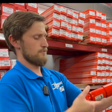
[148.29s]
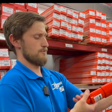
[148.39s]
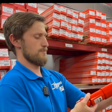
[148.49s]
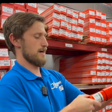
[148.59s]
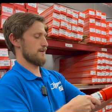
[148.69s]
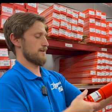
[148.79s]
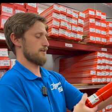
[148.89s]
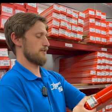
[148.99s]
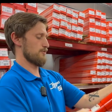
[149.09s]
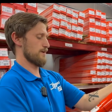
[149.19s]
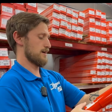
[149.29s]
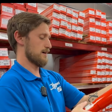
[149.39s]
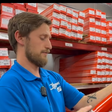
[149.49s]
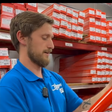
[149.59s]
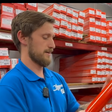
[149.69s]
We'll back that all the way
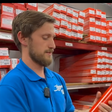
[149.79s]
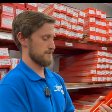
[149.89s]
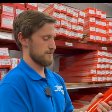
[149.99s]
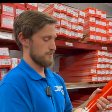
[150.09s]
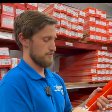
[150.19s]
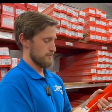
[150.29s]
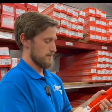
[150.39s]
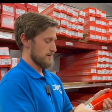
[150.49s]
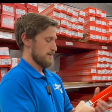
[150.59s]
off again. So